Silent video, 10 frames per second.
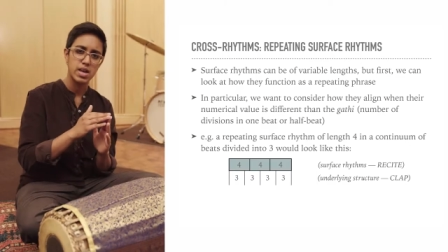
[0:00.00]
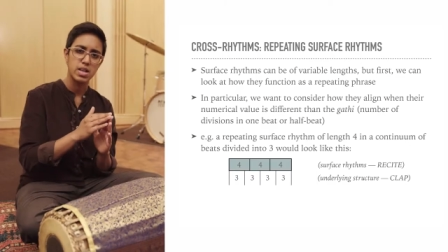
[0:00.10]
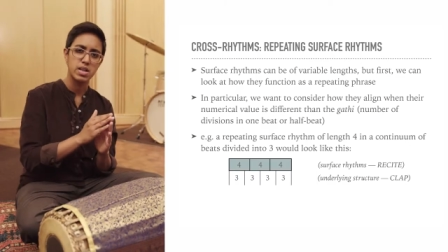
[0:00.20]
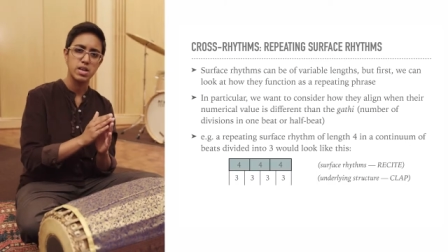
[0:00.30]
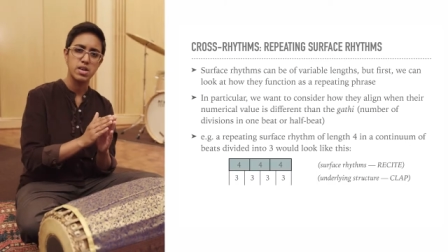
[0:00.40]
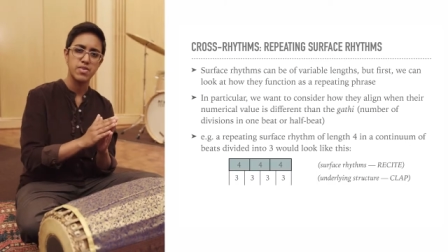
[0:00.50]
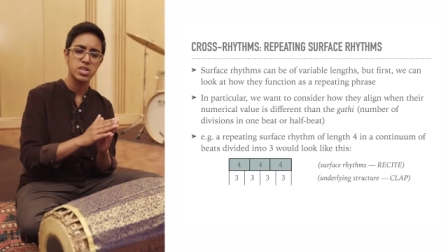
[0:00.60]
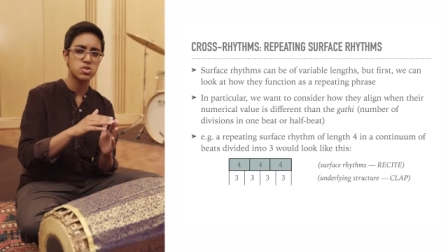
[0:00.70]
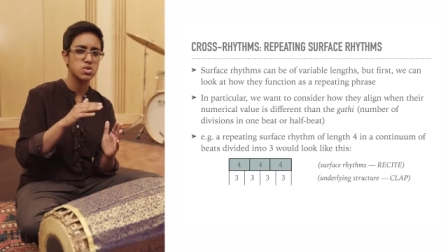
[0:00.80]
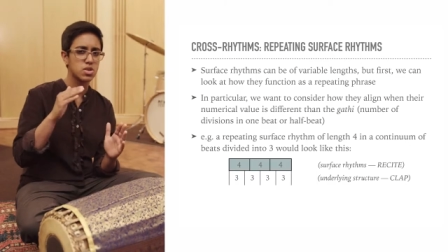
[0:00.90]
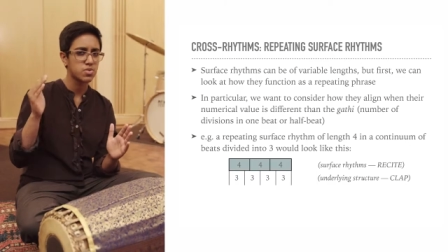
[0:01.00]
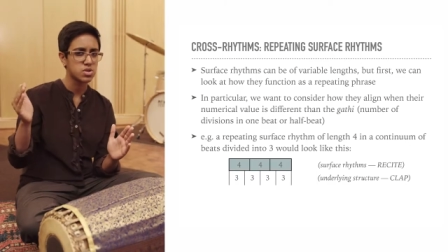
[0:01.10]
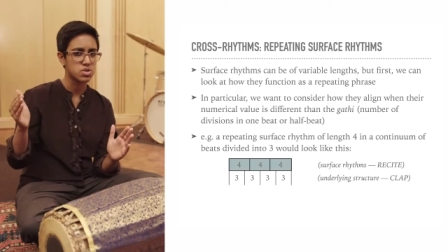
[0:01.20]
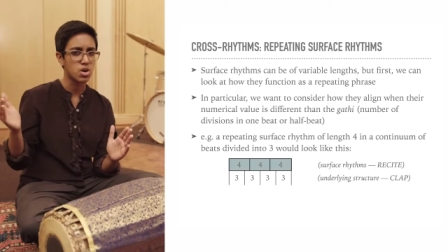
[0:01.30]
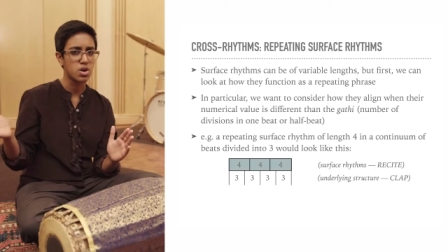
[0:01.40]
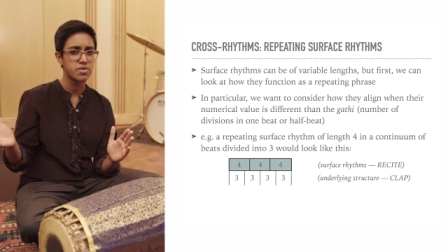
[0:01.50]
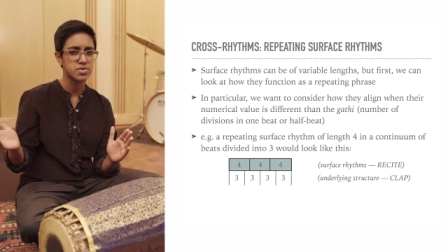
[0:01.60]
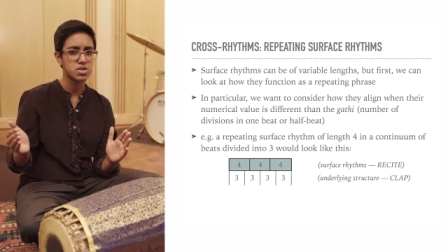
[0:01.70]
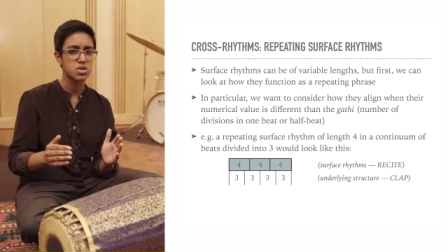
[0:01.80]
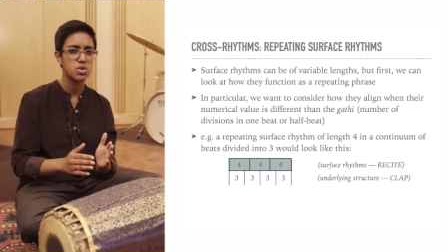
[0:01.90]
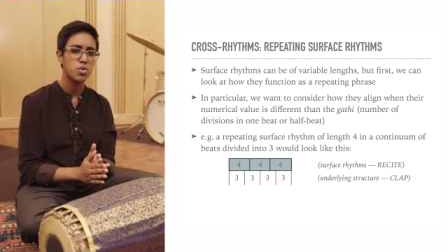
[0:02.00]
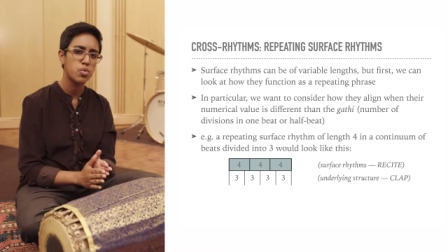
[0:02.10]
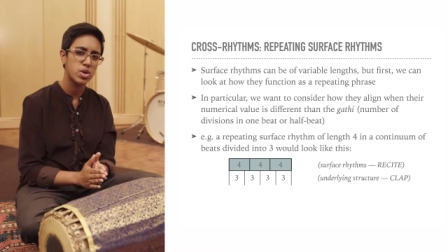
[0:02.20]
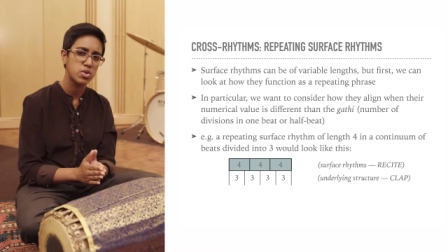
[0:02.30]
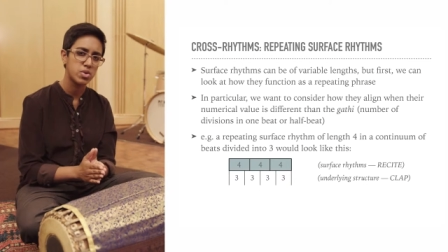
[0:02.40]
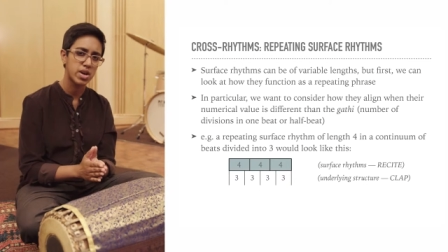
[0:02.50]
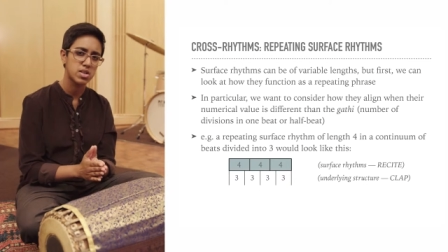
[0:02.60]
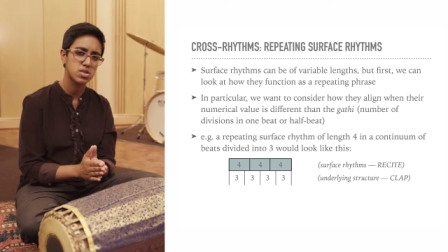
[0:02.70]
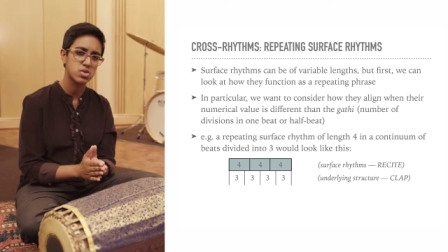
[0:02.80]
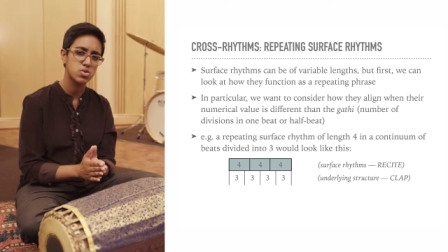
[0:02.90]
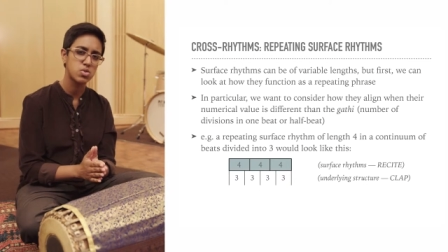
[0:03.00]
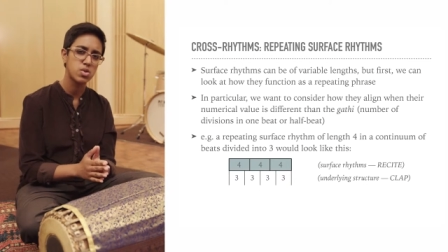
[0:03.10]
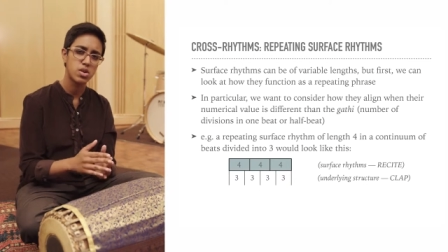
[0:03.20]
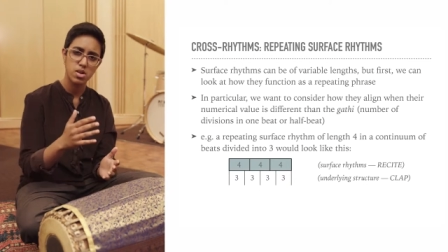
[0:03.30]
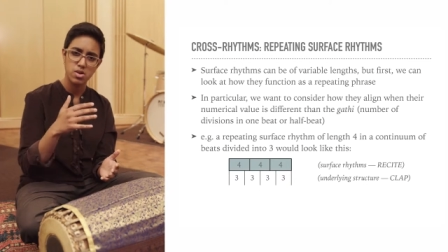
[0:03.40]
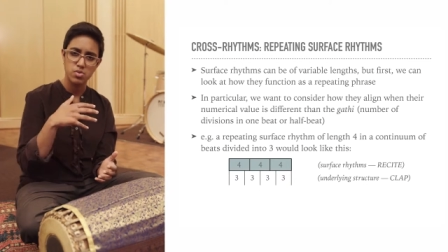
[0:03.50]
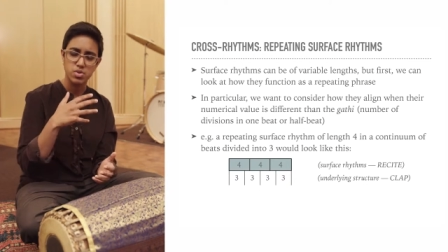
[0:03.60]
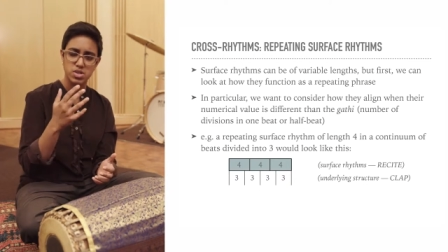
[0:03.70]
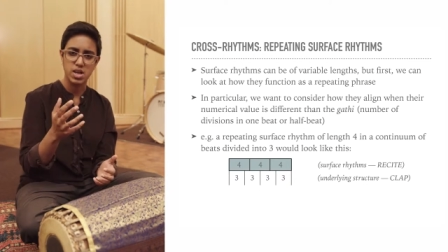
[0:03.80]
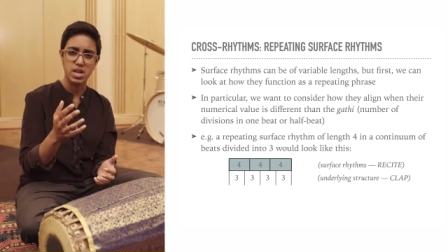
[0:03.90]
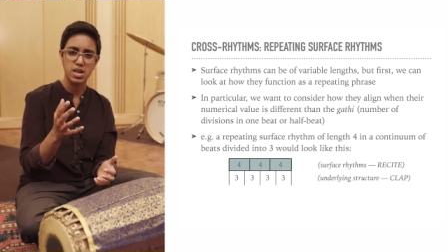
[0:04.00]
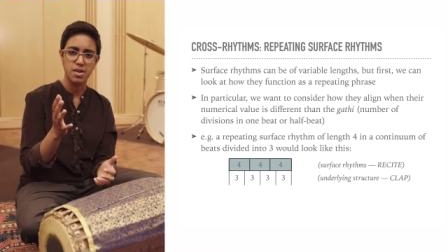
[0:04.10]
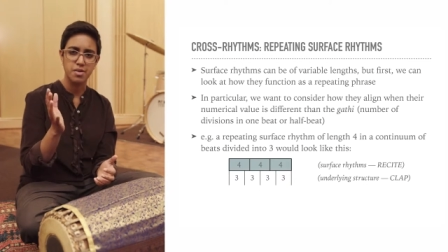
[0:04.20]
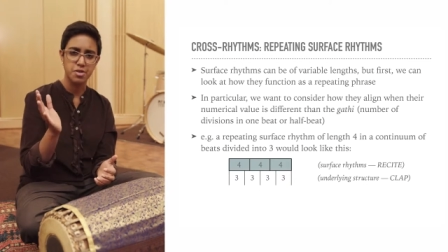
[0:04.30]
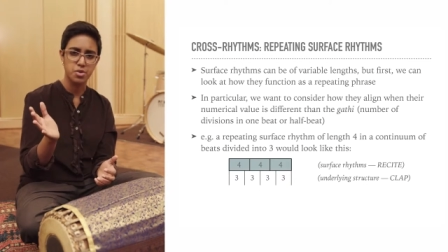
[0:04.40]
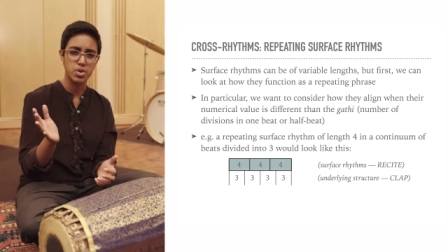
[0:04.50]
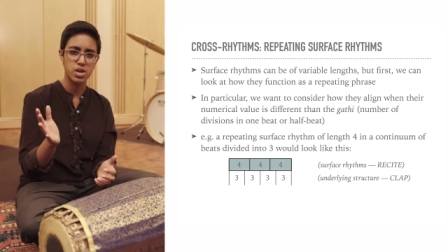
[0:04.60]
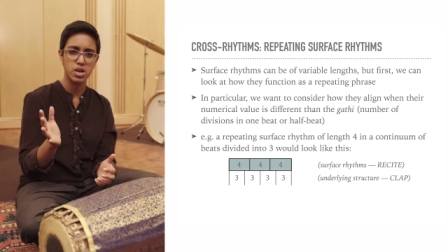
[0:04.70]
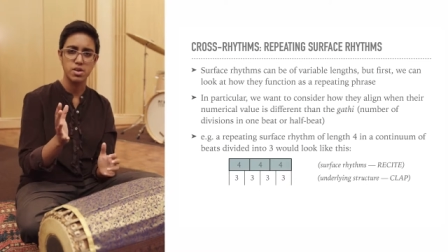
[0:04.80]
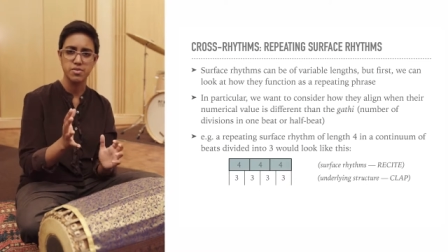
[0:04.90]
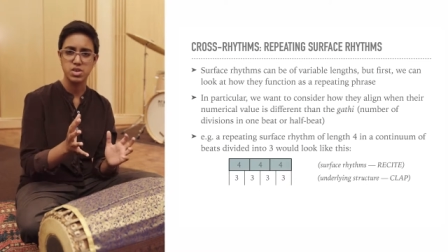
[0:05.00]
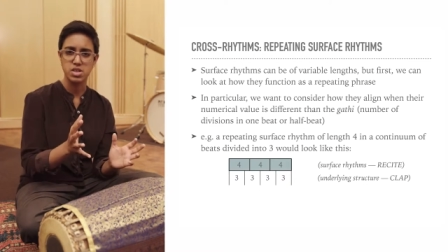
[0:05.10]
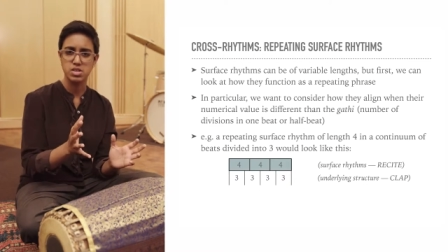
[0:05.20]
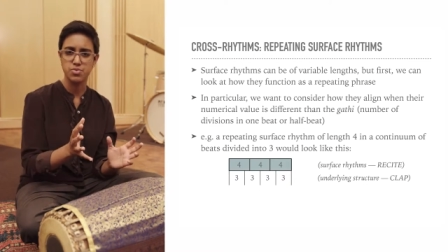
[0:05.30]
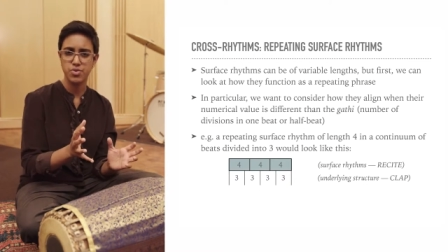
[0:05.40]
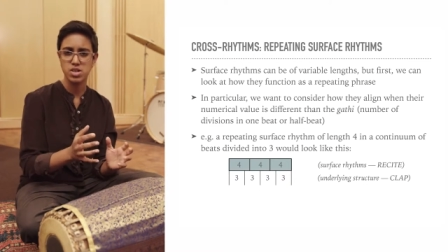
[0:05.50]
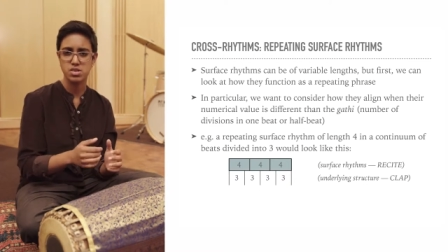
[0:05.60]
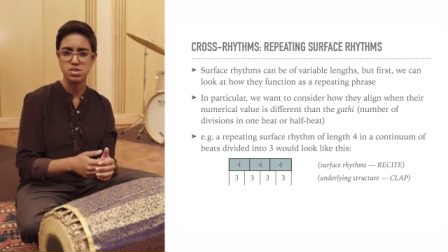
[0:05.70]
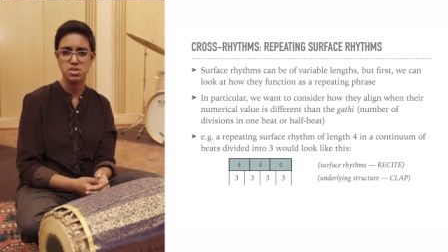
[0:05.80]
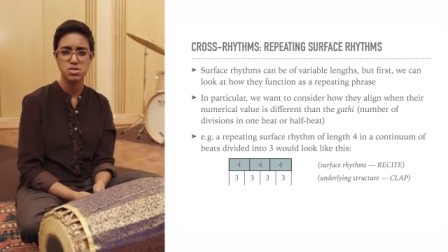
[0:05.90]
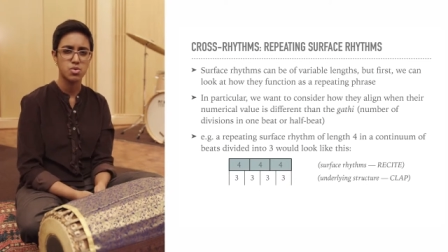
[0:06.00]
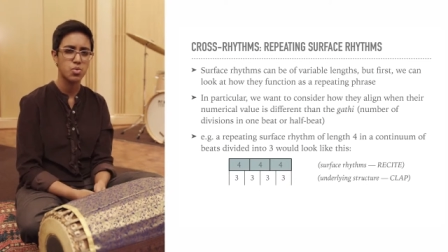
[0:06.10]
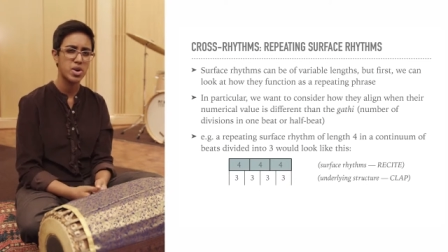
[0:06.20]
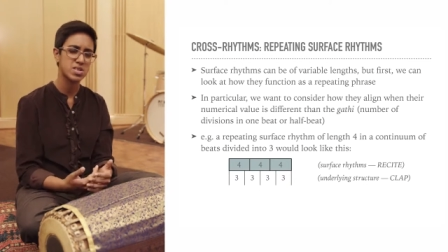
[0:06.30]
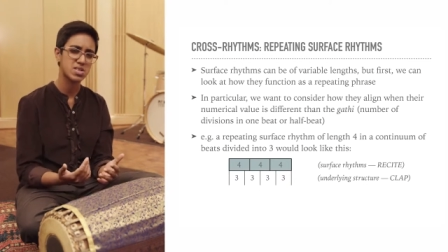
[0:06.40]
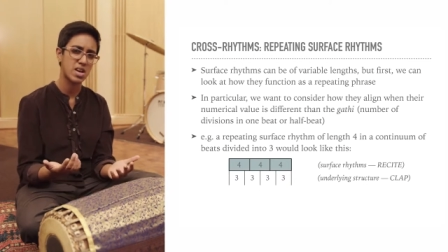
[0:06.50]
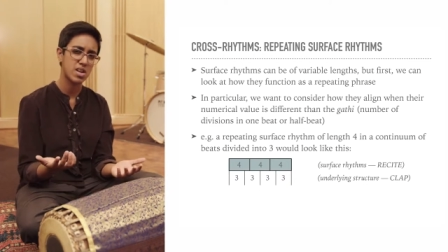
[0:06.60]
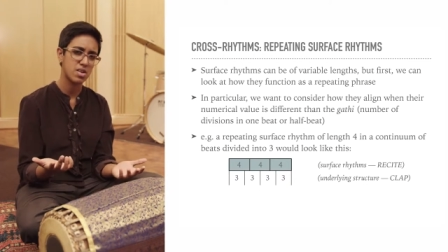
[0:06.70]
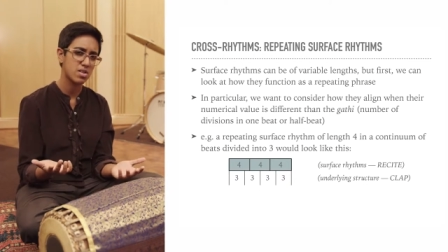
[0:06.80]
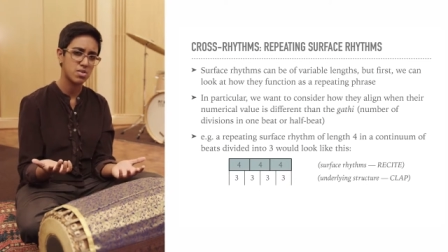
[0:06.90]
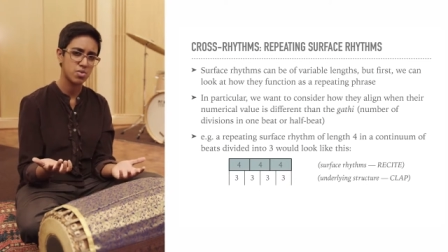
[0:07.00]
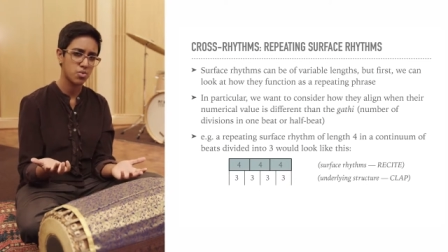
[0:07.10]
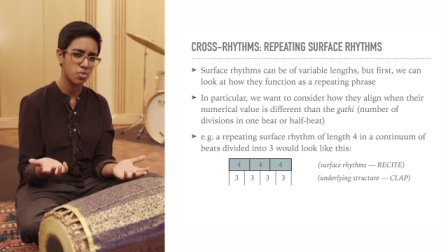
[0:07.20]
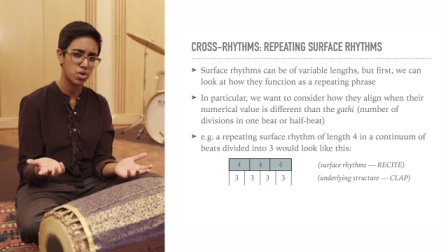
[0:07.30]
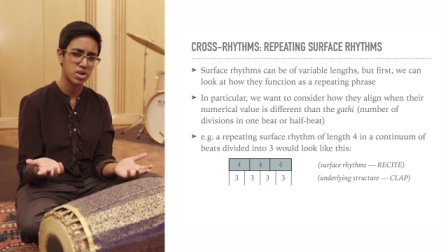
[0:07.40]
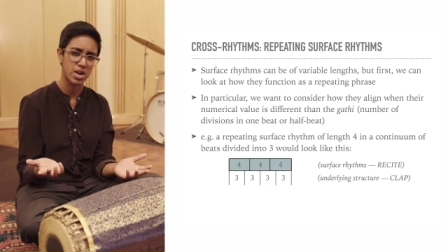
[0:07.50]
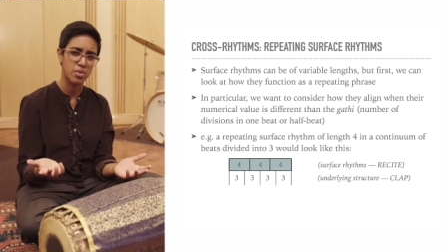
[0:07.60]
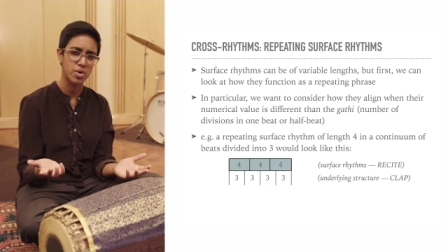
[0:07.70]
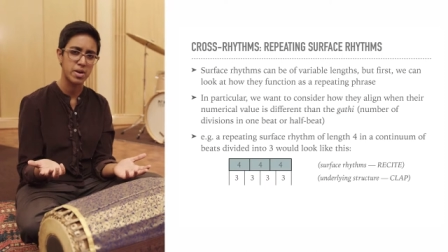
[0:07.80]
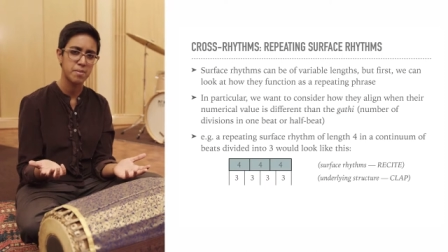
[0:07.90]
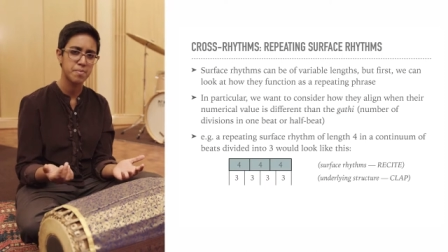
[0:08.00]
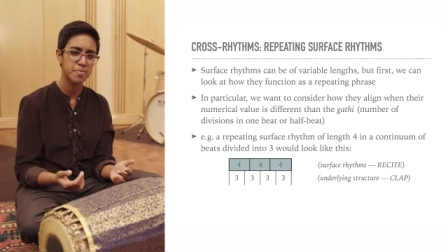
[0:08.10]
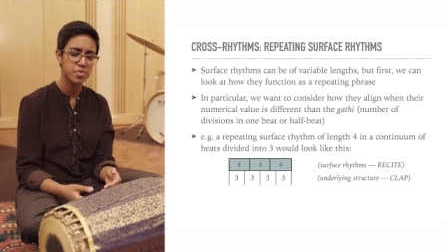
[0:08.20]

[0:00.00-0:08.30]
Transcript: and eventually resolves when you get to reciting three of these phrases. Why does that work that way?